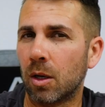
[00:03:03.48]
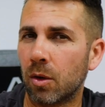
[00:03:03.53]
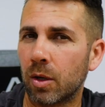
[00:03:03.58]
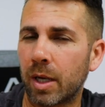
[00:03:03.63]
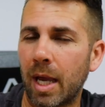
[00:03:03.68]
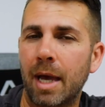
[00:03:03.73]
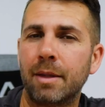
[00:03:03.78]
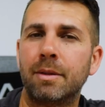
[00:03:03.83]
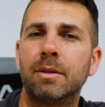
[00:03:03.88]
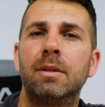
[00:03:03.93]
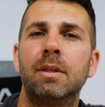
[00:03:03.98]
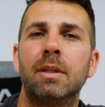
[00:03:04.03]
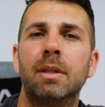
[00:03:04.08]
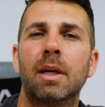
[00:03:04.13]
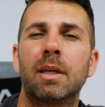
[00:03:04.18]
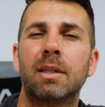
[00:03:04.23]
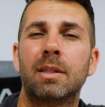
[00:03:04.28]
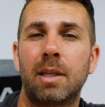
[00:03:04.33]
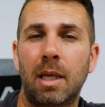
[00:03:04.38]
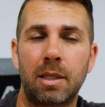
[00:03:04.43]
a look at
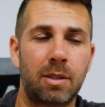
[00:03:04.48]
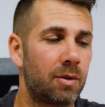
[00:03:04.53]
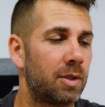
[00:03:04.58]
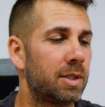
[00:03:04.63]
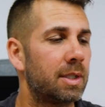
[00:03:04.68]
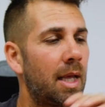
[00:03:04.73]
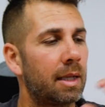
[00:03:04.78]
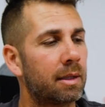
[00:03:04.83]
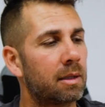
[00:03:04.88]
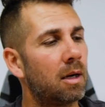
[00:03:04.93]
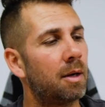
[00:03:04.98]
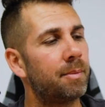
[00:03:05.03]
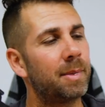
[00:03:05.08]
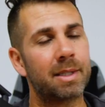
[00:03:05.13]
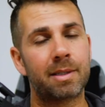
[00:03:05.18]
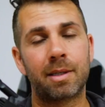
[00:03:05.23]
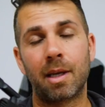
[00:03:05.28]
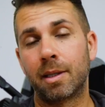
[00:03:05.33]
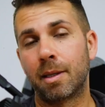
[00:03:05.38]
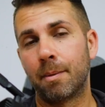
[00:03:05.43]
the accessories that come
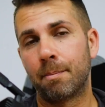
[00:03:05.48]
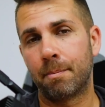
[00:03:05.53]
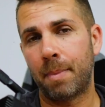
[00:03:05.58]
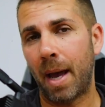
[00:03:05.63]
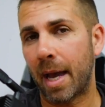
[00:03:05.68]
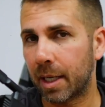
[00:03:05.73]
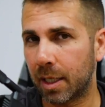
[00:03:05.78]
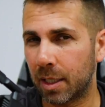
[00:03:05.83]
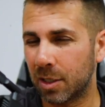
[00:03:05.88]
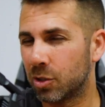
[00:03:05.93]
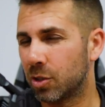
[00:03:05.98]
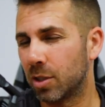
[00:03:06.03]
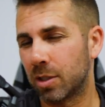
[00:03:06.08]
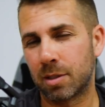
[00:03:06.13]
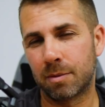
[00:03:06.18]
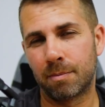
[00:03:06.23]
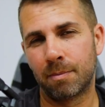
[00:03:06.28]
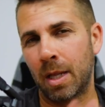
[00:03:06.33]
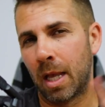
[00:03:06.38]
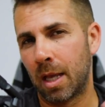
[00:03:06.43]
inside the package,
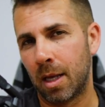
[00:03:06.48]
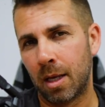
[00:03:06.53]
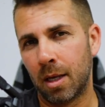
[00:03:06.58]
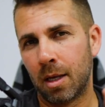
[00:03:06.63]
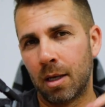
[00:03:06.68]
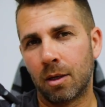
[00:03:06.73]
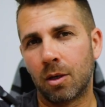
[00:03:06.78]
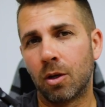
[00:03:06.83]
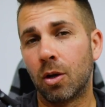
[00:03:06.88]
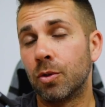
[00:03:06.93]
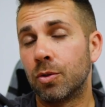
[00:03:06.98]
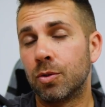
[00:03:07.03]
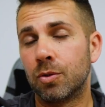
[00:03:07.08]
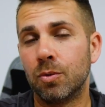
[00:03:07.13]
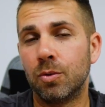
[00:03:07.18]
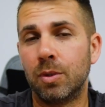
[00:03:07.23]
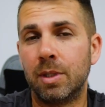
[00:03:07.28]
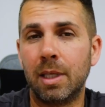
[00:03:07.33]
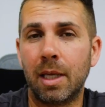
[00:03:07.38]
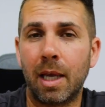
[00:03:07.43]
just go
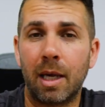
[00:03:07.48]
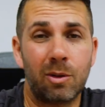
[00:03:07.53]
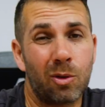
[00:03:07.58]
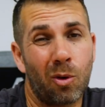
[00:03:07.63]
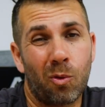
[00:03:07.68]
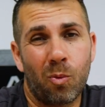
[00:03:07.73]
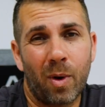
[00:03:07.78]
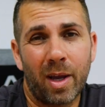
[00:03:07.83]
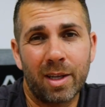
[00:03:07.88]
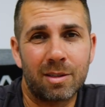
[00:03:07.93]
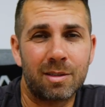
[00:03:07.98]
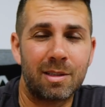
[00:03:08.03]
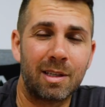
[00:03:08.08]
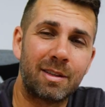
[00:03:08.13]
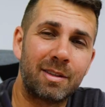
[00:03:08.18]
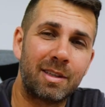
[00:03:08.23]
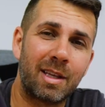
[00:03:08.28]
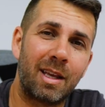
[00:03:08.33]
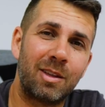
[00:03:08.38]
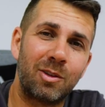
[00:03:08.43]
to the end or wait
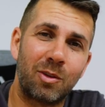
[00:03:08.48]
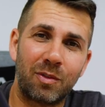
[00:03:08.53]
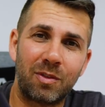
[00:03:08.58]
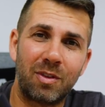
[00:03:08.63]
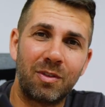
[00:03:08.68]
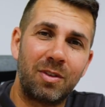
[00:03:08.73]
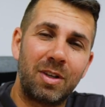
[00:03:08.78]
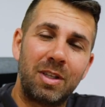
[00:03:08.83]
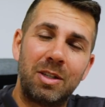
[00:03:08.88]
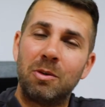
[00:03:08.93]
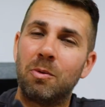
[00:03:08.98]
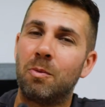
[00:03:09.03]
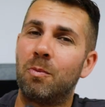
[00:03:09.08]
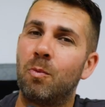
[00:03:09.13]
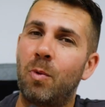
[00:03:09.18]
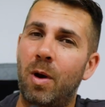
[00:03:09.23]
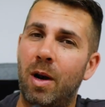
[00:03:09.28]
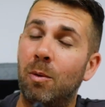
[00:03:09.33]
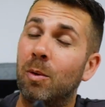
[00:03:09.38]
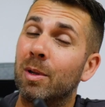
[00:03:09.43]
till the end of the video
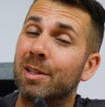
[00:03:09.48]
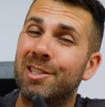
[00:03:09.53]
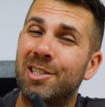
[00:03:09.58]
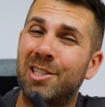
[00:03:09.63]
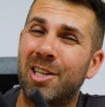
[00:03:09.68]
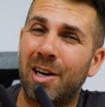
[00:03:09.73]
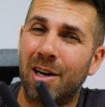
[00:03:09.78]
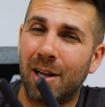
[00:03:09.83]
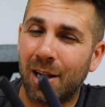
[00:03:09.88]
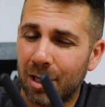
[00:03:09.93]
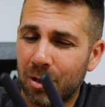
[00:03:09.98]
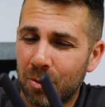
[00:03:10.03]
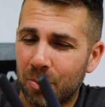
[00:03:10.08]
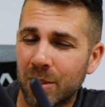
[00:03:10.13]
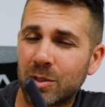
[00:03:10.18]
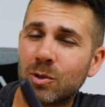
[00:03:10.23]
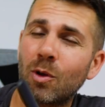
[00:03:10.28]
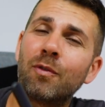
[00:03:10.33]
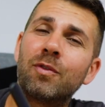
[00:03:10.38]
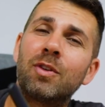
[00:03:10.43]
where I will share a little
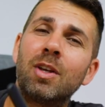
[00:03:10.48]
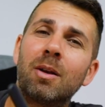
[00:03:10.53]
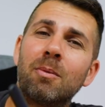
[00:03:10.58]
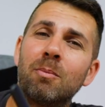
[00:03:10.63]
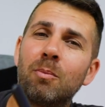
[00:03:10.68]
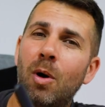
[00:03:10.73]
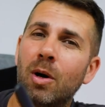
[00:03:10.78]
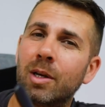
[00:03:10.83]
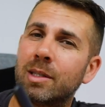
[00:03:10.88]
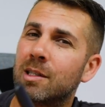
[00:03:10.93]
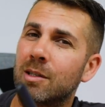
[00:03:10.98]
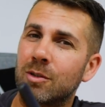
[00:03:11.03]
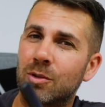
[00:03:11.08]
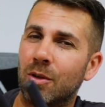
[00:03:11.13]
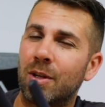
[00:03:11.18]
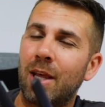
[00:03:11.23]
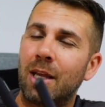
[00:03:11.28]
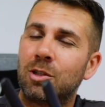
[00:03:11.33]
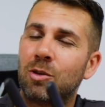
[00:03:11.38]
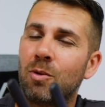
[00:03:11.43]
bit of the unboxing
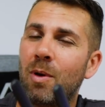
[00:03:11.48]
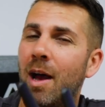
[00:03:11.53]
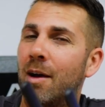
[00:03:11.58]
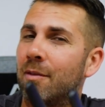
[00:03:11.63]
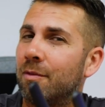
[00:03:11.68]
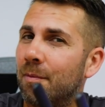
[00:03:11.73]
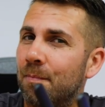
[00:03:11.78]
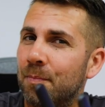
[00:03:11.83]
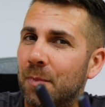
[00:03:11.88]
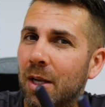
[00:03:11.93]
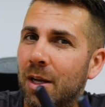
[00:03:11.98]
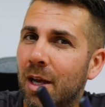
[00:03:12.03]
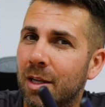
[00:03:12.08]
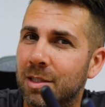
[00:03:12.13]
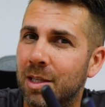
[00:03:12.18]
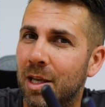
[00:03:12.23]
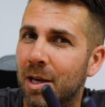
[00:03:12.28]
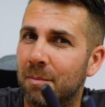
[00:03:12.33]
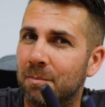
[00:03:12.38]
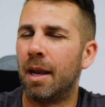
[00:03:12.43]
so that you have an
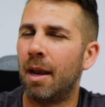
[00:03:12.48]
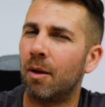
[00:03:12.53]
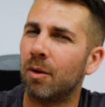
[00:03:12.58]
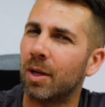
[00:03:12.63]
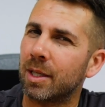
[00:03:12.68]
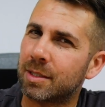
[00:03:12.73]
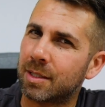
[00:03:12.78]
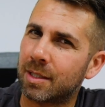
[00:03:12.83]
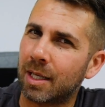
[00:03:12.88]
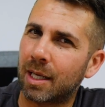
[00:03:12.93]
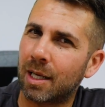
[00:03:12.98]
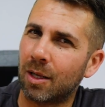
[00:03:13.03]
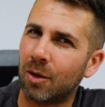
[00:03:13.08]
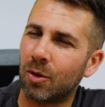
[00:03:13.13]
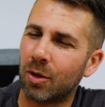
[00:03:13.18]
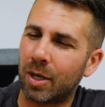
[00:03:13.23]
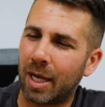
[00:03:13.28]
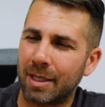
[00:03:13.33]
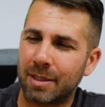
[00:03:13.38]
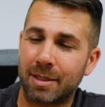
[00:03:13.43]
idea. And now let's take a
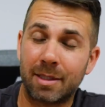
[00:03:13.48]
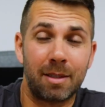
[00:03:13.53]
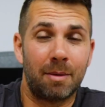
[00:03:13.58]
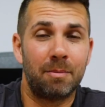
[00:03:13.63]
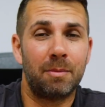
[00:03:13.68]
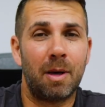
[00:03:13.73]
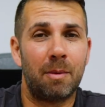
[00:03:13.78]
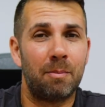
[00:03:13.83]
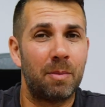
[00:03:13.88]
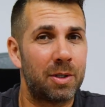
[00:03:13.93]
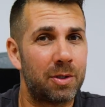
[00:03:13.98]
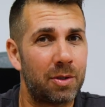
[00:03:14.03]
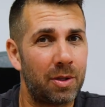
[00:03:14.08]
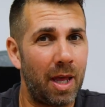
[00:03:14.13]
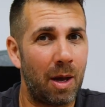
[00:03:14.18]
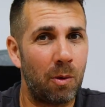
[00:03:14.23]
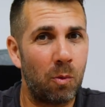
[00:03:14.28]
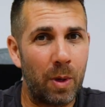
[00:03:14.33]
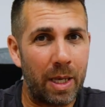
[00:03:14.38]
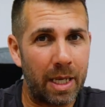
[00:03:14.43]
look at some numbers so
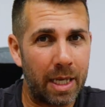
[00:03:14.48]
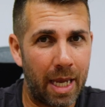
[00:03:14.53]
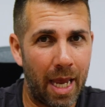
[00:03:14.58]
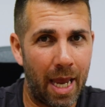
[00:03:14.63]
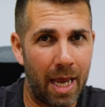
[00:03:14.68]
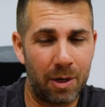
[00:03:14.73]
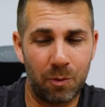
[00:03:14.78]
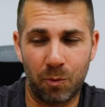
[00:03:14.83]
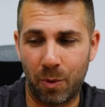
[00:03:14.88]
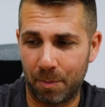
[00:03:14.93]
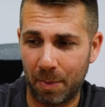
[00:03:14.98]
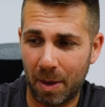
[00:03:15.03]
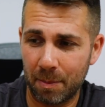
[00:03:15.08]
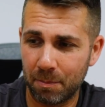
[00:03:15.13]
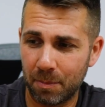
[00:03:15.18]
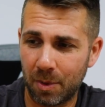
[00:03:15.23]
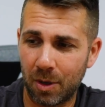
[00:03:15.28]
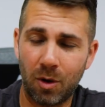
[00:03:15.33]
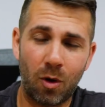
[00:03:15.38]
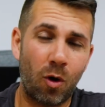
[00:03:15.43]
that we can
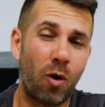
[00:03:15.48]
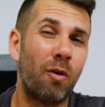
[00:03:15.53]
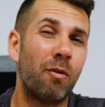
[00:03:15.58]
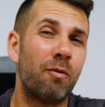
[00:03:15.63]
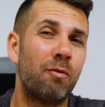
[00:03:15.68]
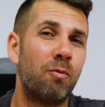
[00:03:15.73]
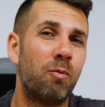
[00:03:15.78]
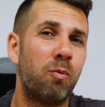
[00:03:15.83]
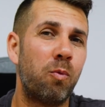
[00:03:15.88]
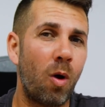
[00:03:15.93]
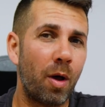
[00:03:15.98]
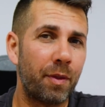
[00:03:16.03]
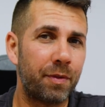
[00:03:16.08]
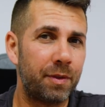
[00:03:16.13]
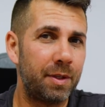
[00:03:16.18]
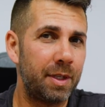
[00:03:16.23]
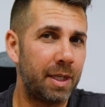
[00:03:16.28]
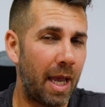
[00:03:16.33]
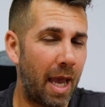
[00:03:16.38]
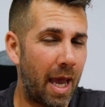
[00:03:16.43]
remember of
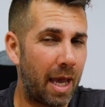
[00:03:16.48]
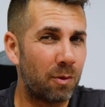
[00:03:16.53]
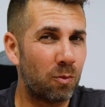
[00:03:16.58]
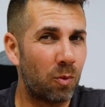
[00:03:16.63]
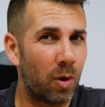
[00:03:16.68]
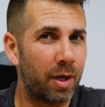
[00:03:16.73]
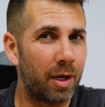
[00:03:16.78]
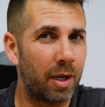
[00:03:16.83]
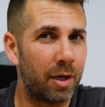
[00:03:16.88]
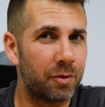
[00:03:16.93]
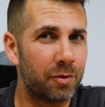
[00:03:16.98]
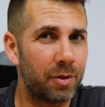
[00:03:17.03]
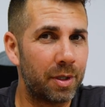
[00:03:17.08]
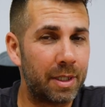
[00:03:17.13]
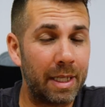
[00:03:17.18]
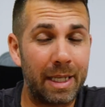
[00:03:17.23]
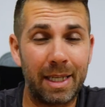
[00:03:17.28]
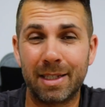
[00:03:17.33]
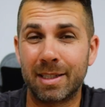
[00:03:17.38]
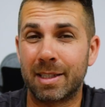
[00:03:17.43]
what the
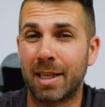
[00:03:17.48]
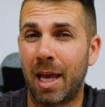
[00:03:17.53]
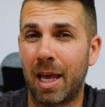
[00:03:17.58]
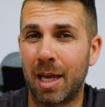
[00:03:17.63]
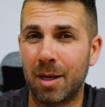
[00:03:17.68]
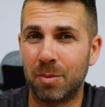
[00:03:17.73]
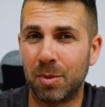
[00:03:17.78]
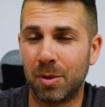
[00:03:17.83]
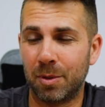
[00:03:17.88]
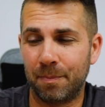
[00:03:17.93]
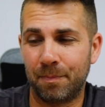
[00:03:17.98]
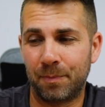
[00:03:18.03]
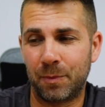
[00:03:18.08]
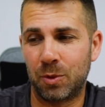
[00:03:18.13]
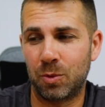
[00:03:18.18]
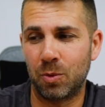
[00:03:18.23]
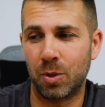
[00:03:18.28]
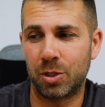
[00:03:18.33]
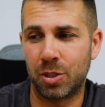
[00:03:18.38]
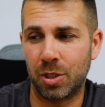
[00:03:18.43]
N100 is able
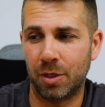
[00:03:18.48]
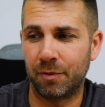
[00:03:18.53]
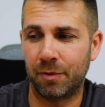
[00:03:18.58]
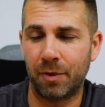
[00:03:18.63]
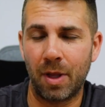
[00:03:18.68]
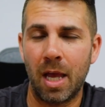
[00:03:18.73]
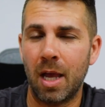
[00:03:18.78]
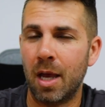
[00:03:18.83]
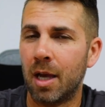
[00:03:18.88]
to achieve.